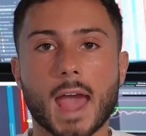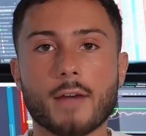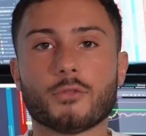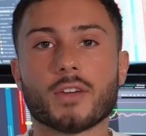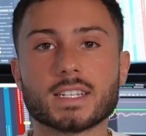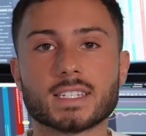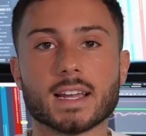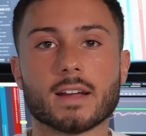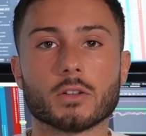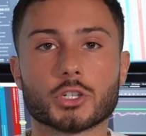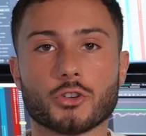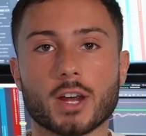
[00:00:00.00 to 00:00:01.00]
Every
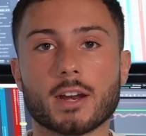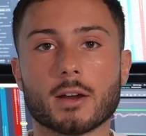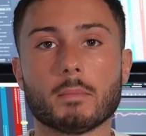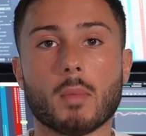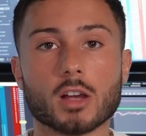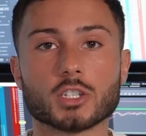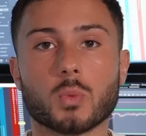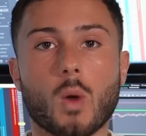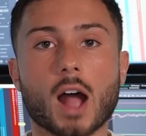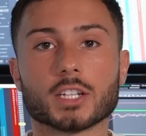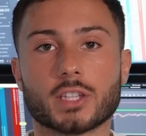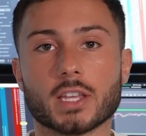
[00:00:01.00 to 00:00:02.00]
single trader must
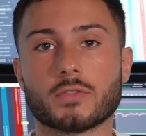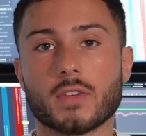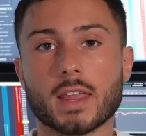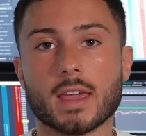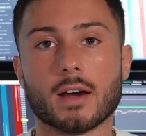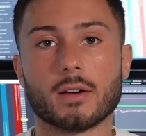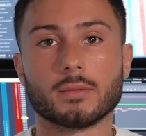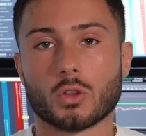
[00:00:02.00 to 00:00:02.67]
watch this video.